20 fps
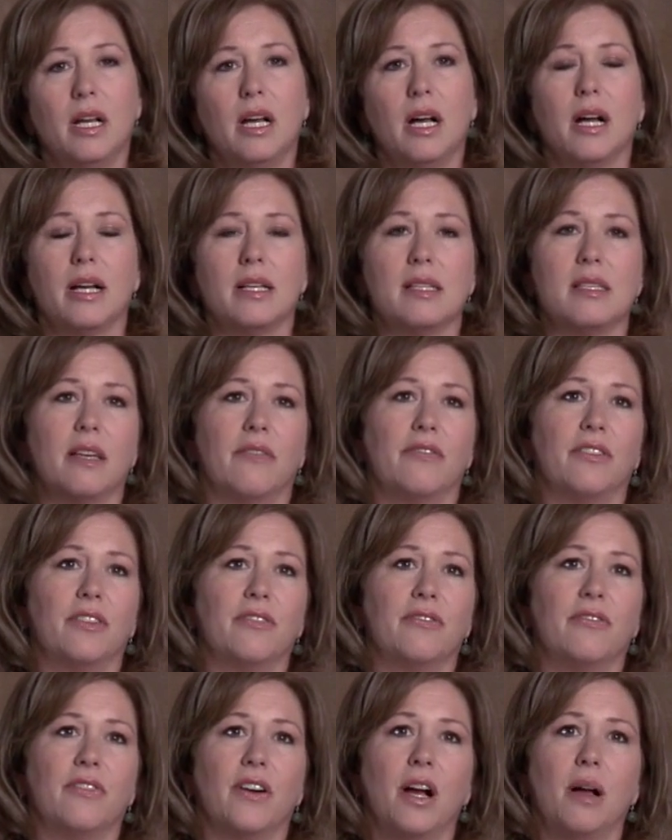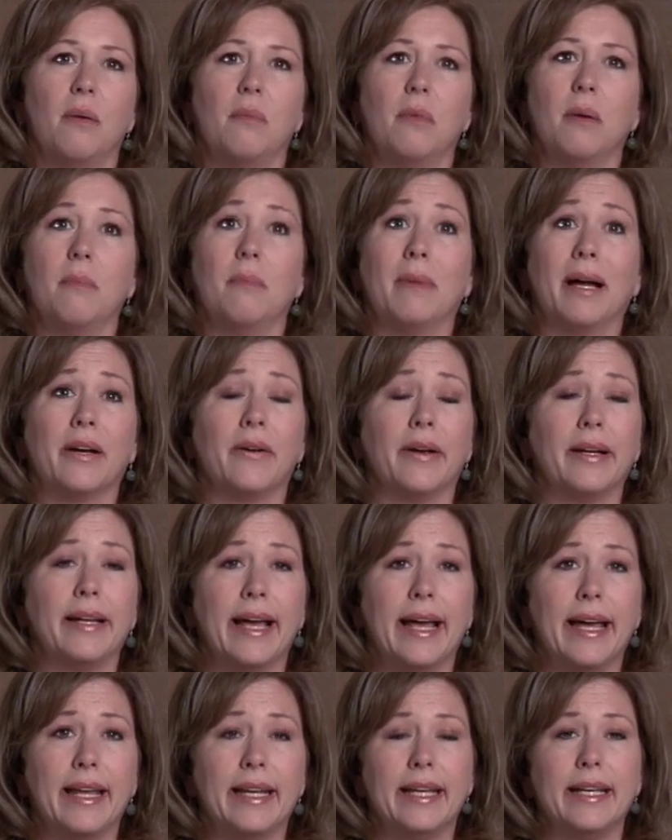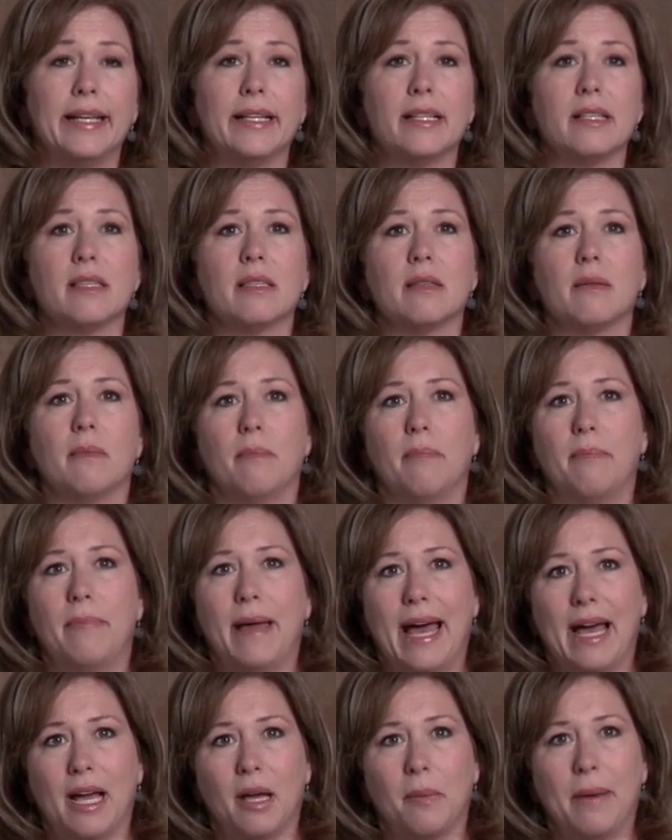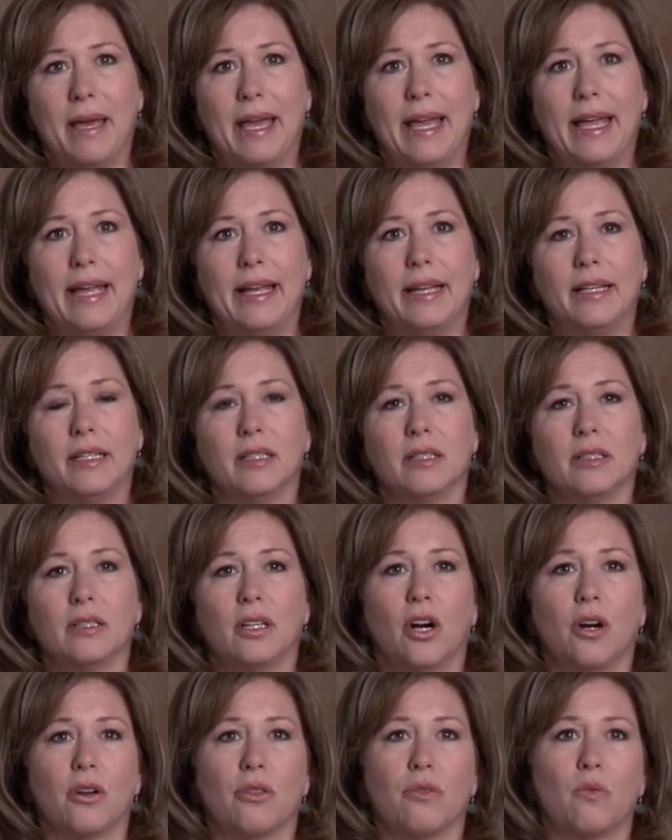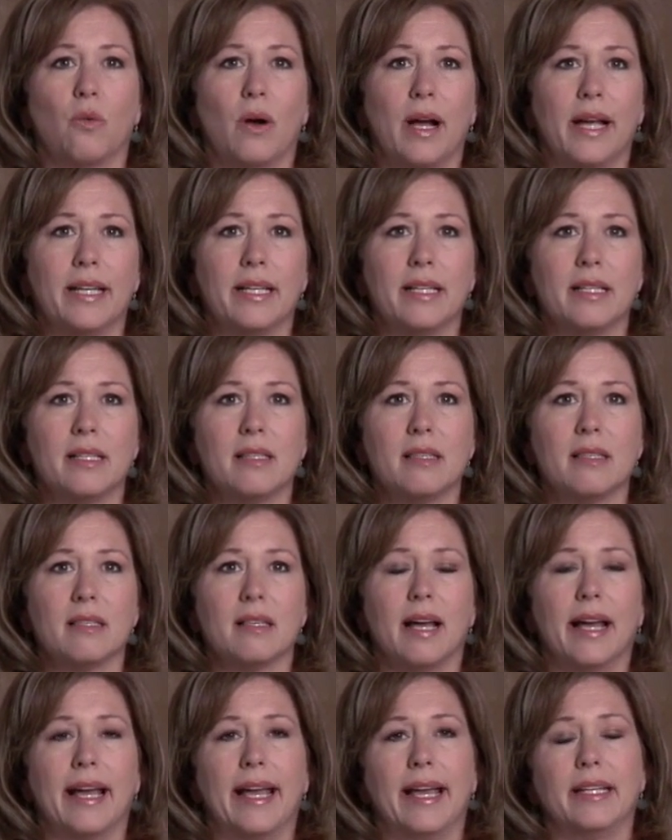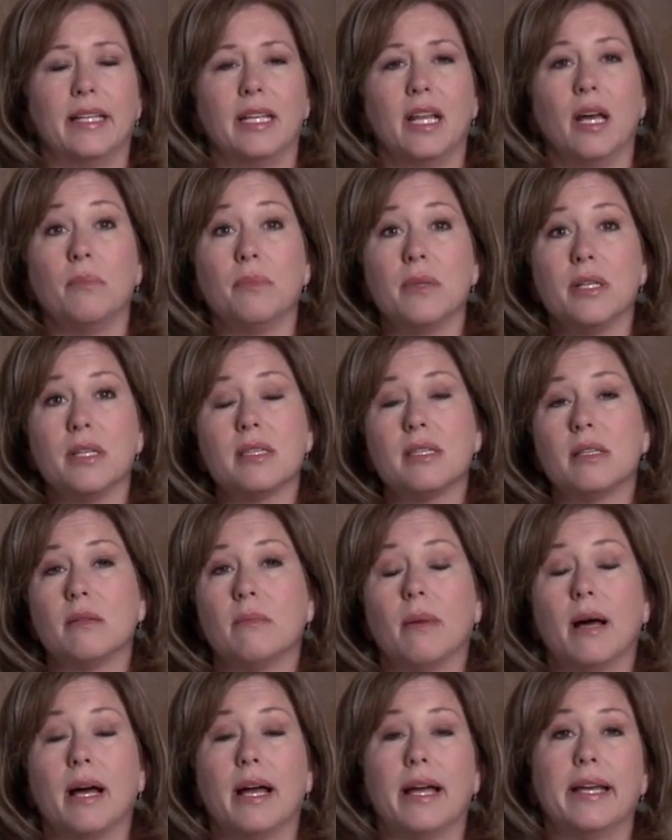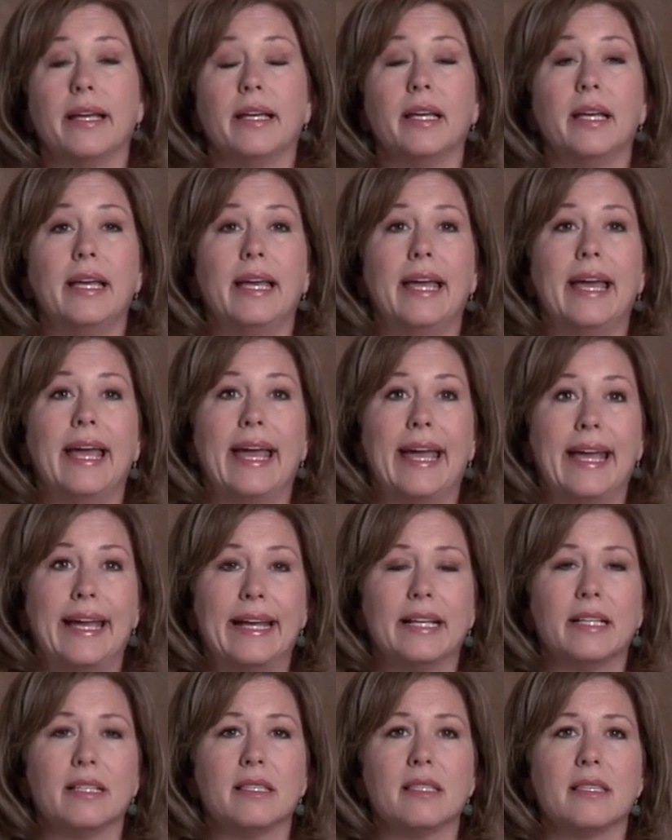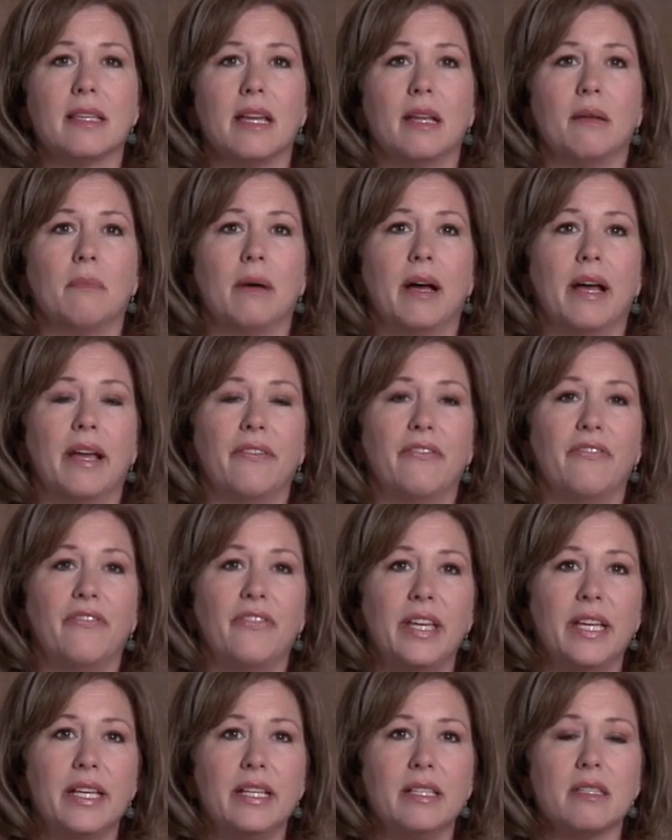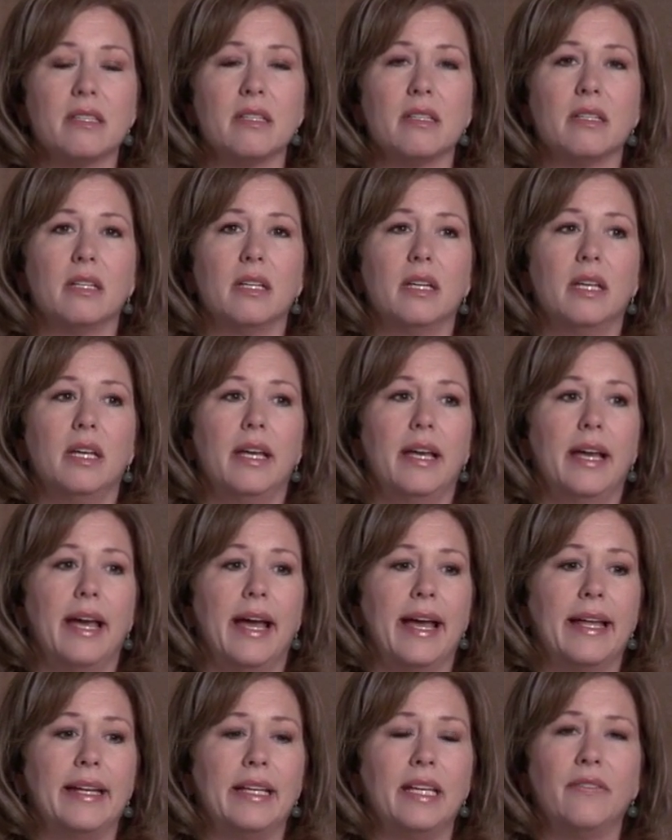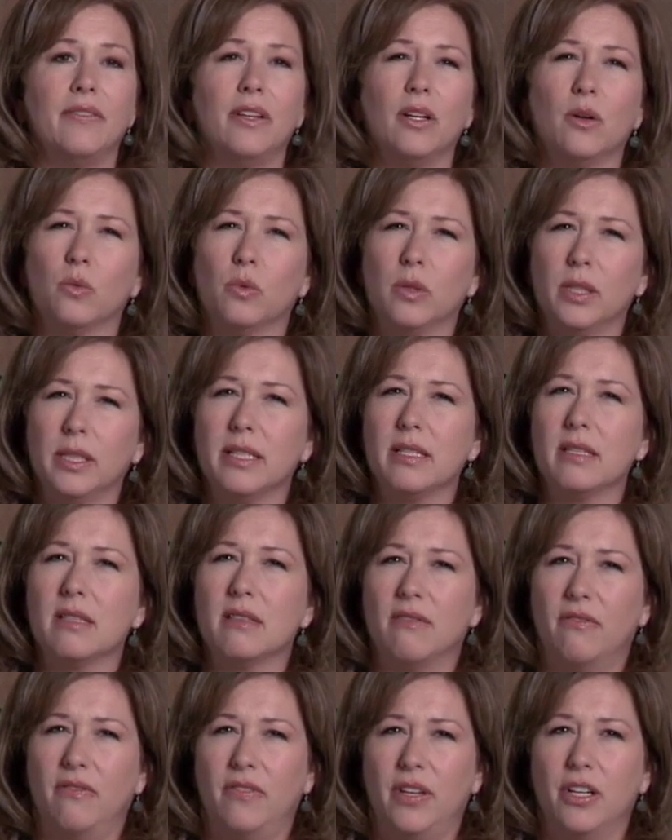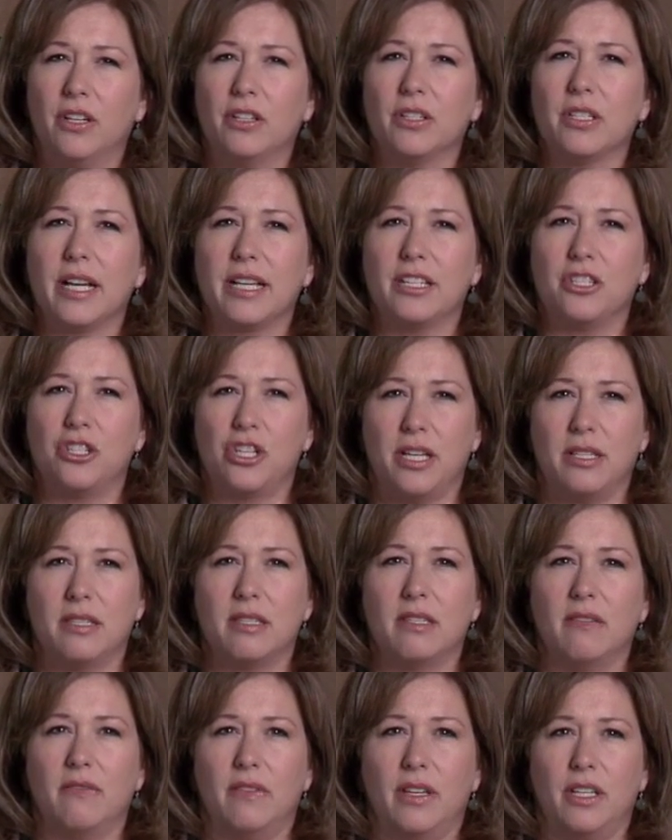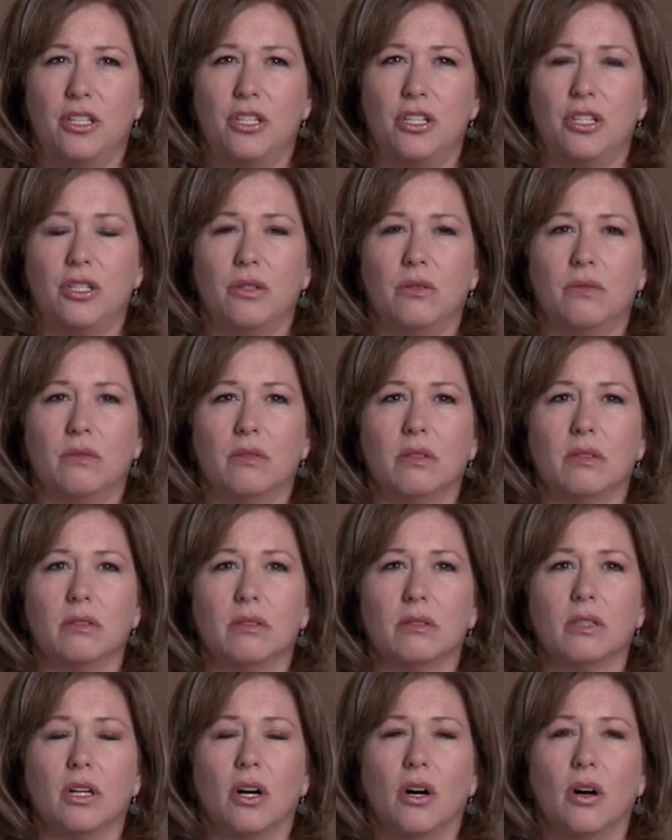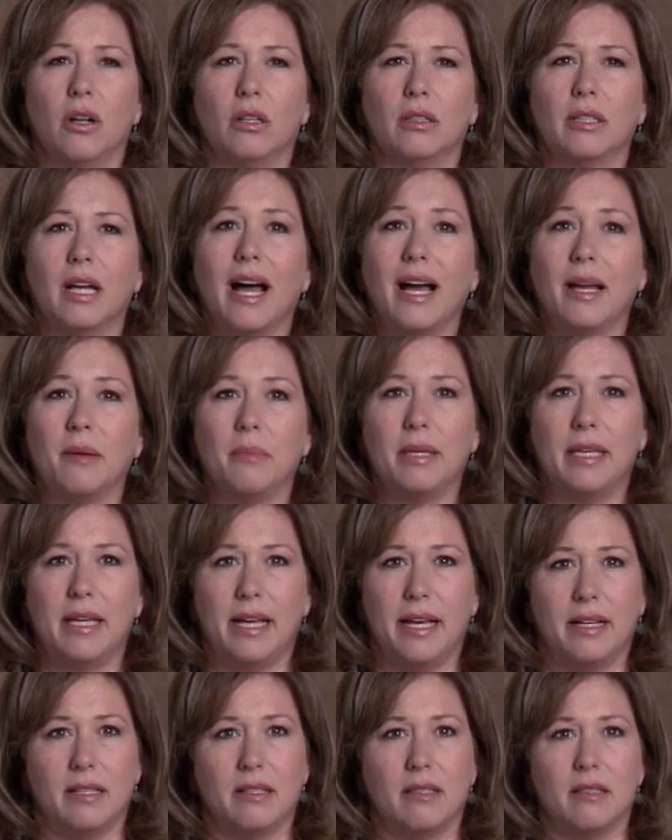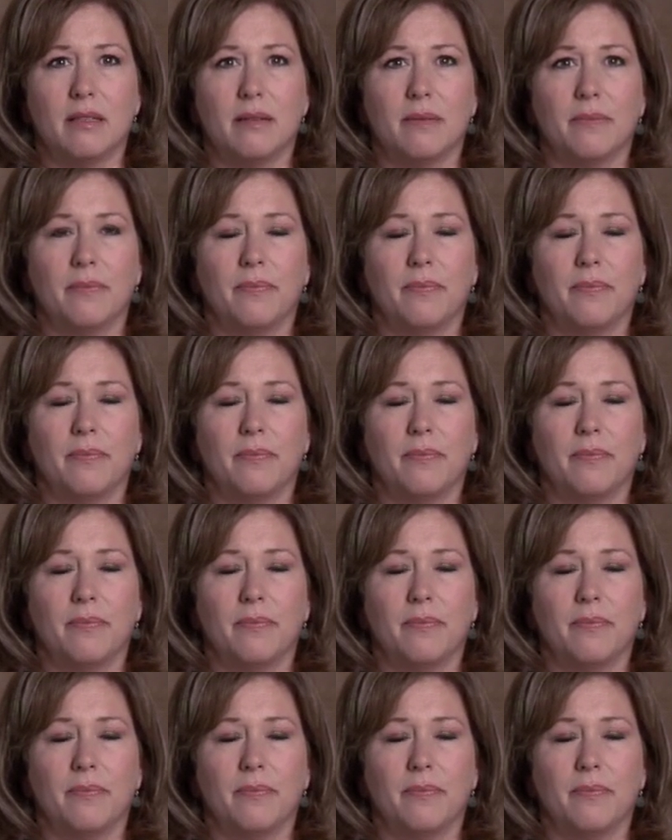I suffered from migraine headaches, back pain, arthritis. I had numbness in my hands and my feet, and even a really severe digestive issue called IBS.